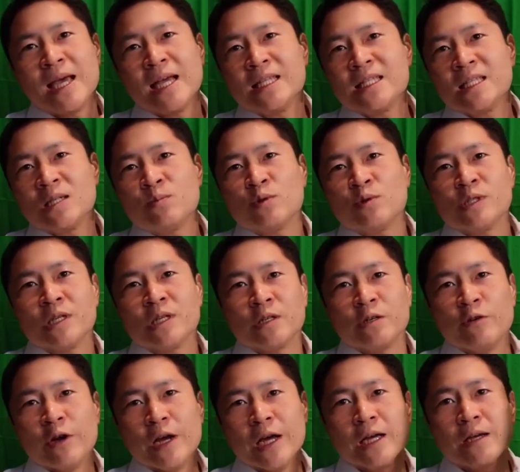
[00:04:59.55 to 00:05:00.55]
18%
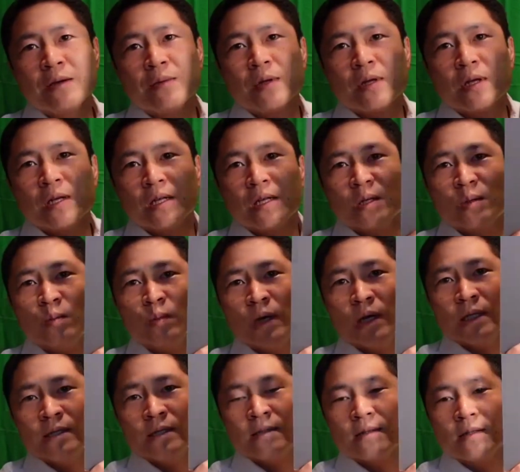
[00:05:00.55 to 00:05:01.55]
gray,
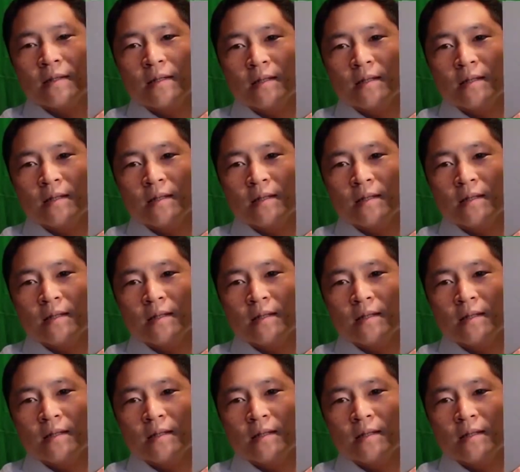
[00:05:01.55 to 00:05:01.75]
but